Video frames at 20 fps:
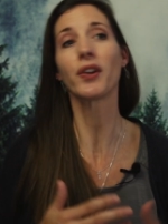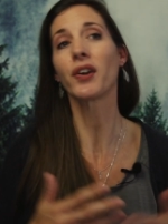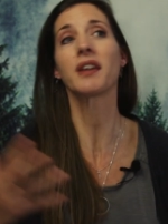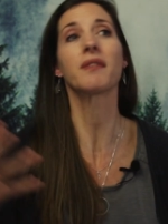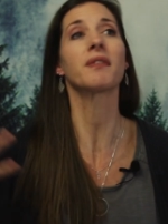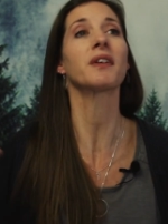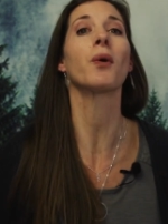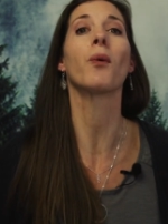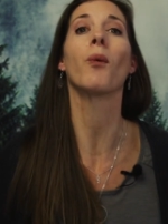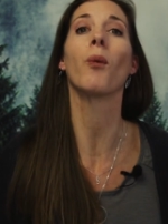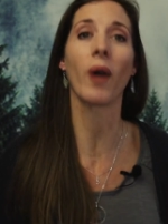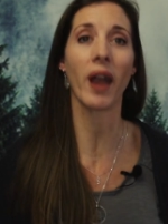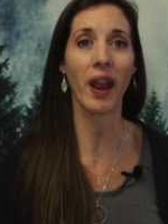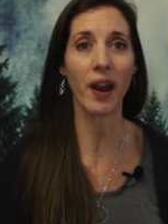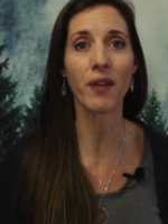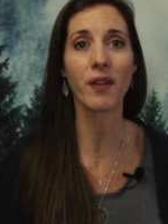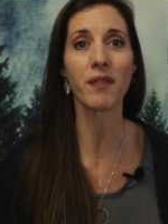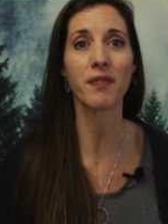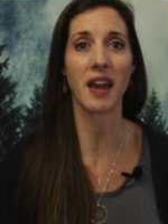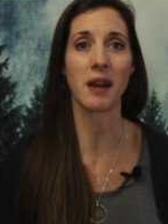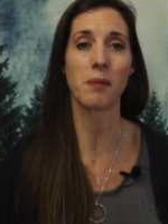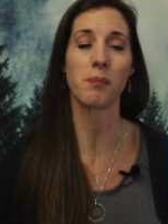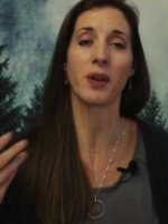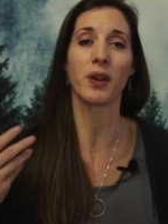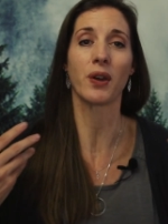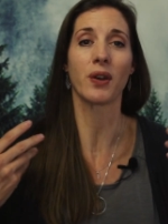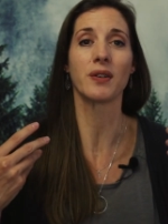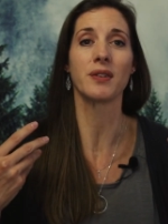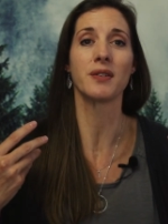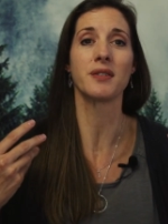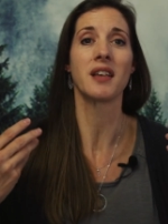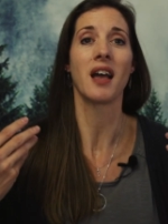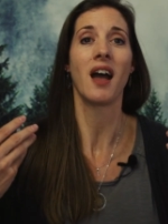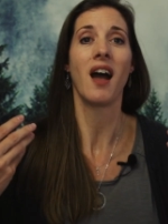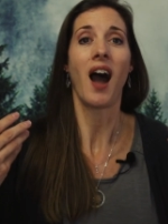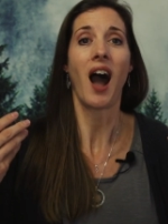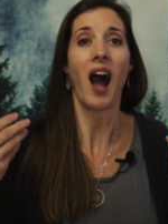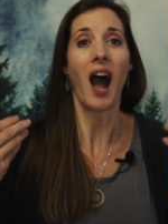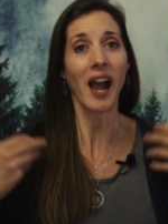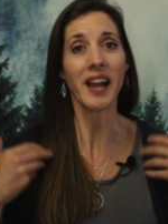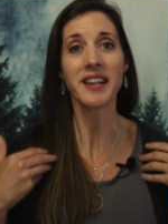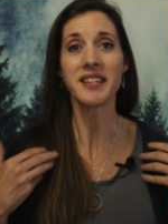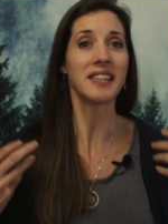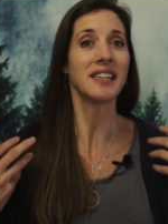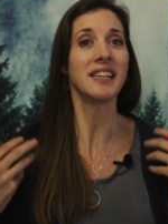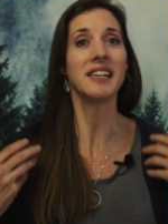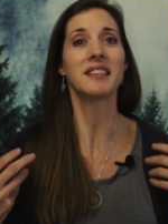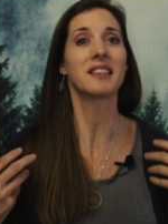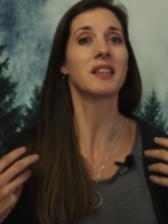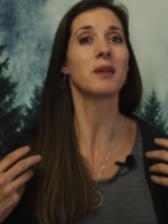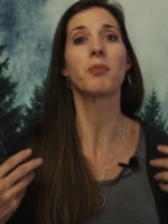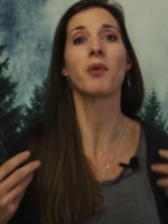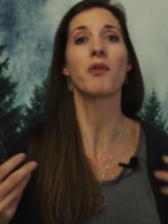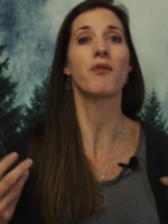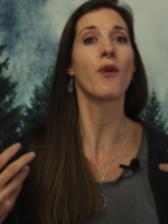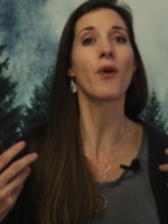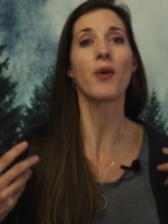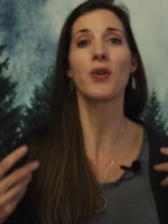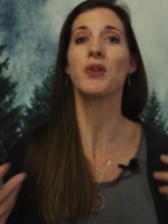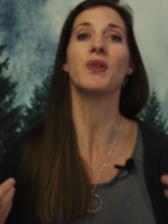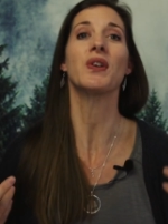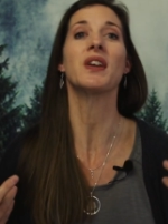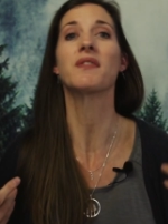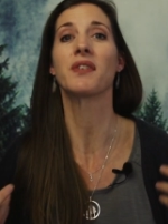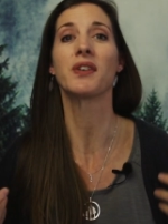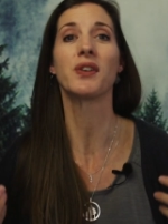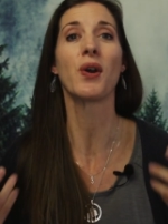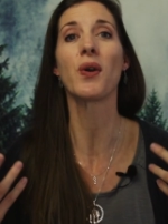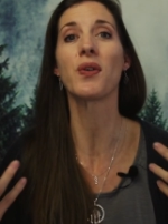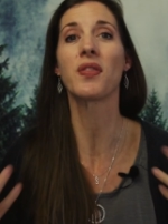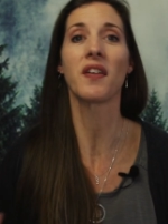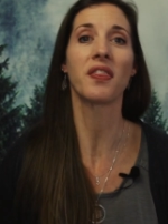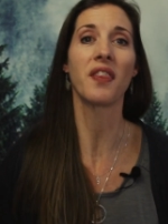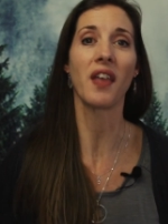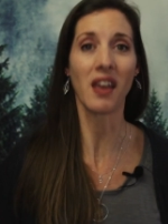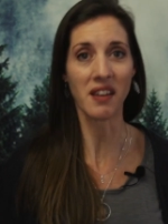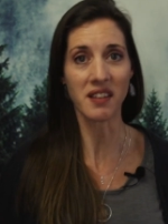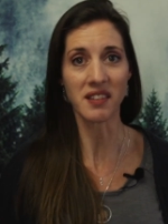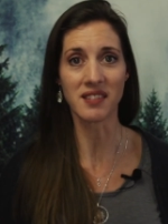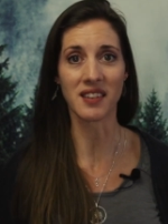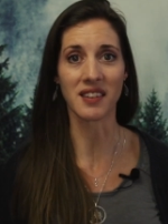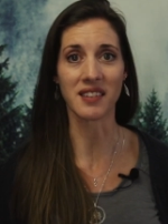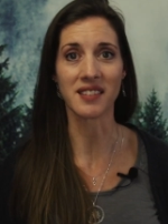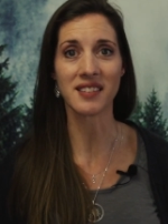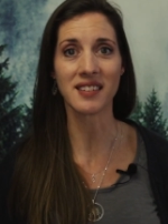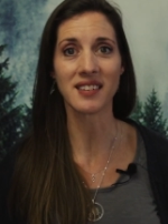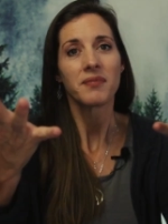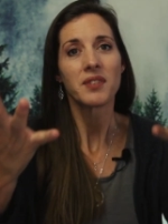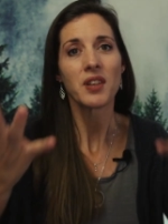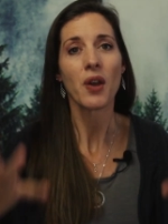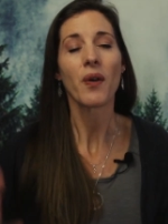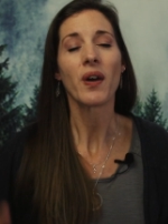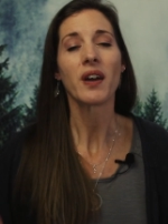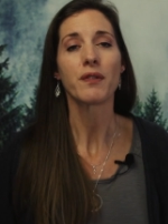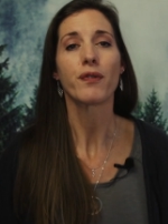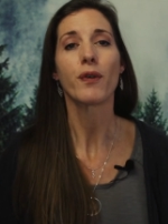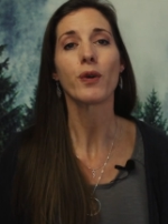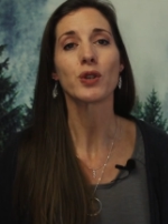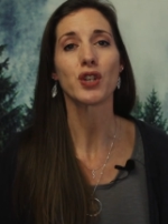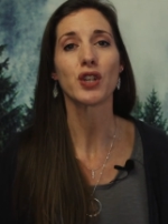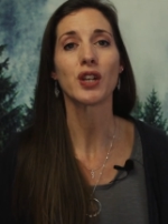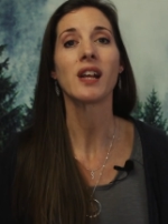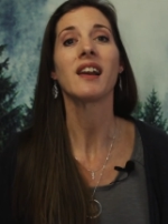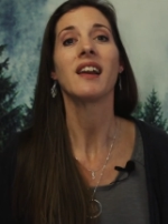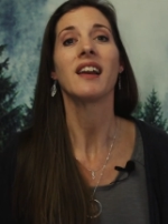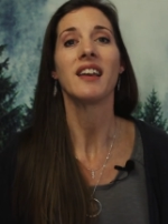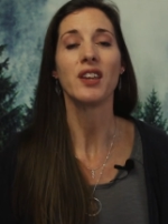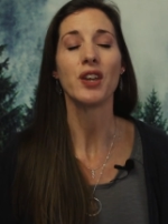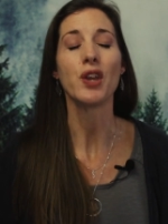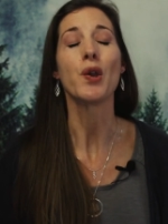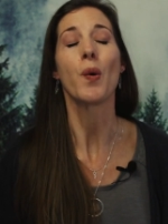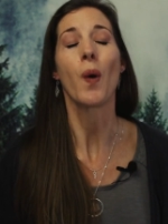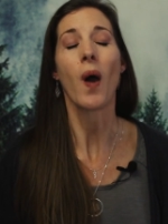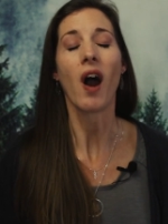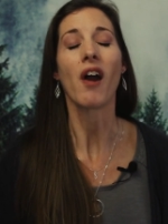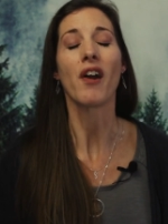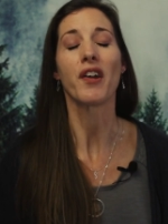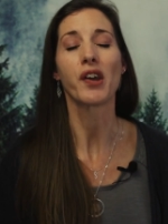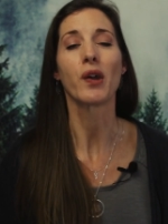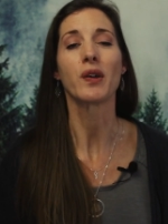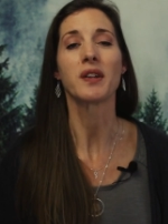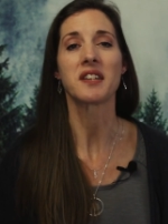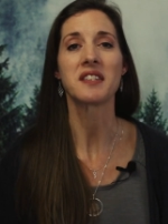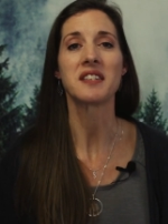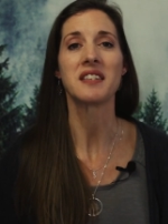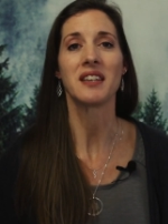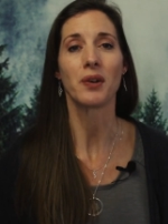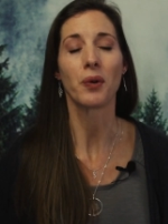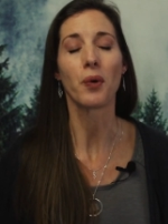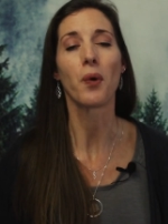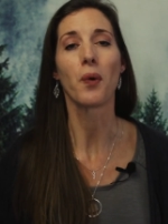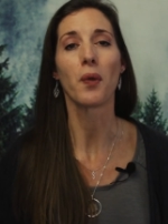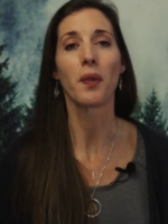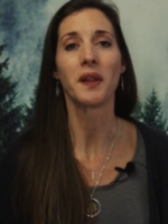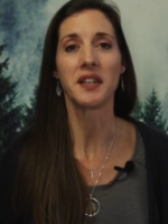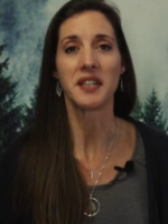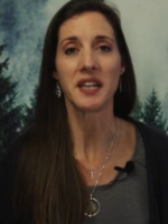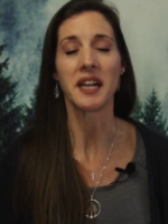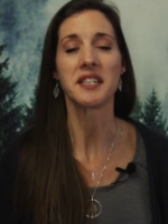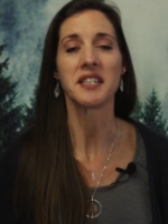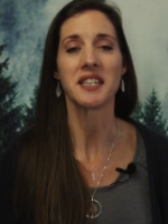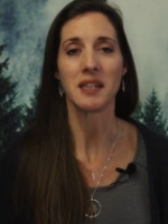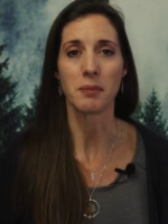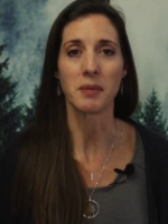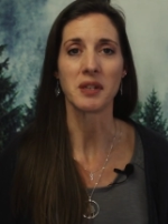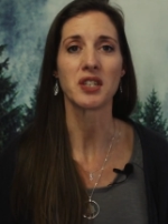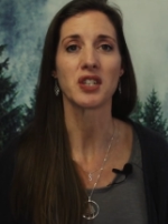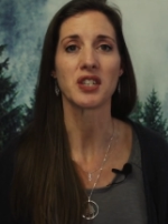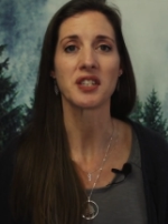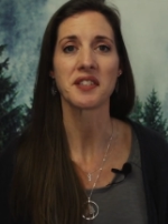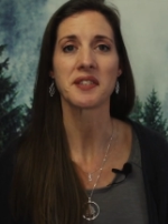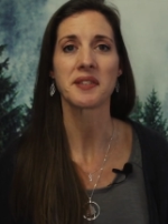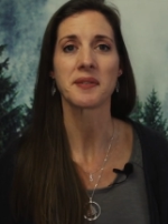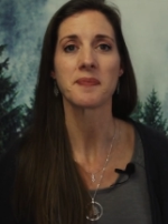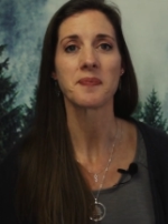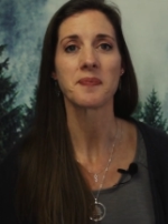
even aware of that, because I delete them before you even know that they exist. So unfortunately, you are going to see all the dud images.